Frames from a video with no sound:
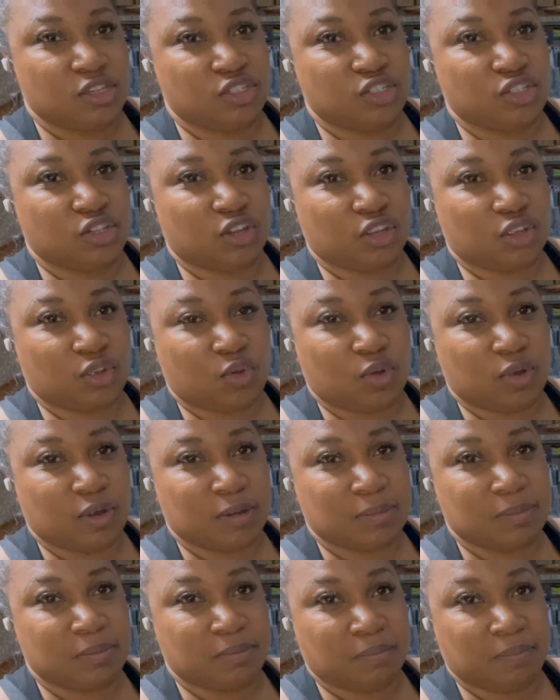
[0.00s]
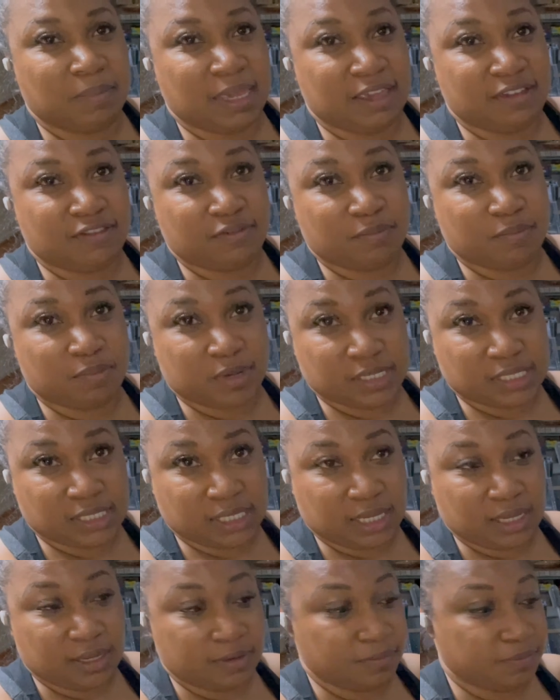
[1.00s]
jerk corned beef
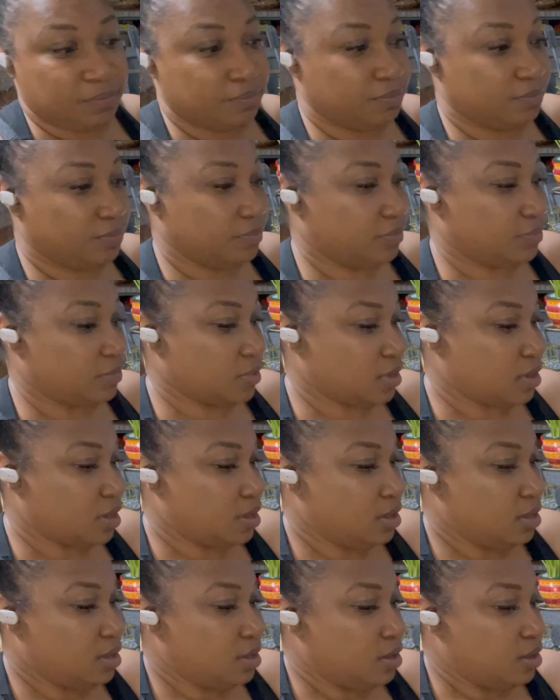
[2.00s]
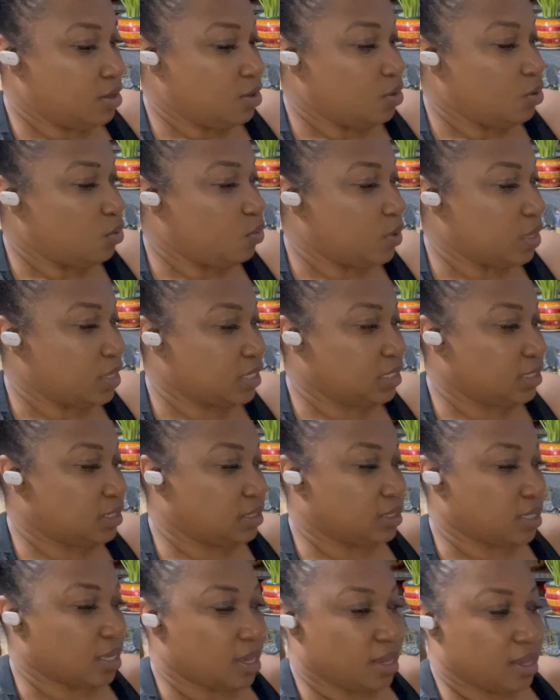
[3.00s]
brisket with
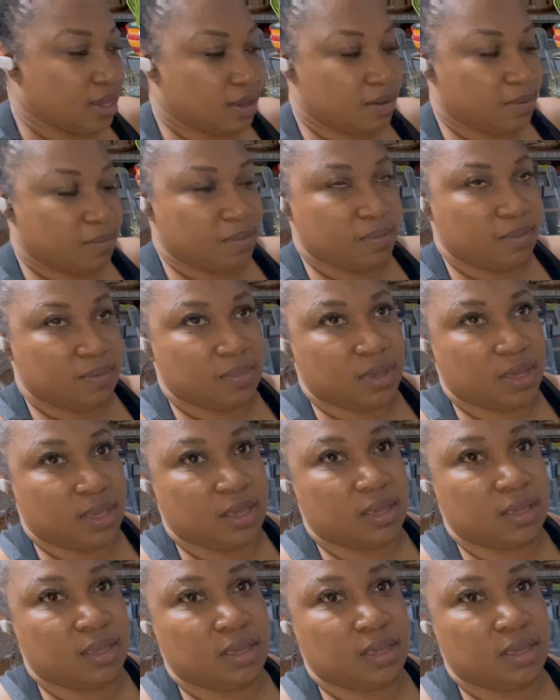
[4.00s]
some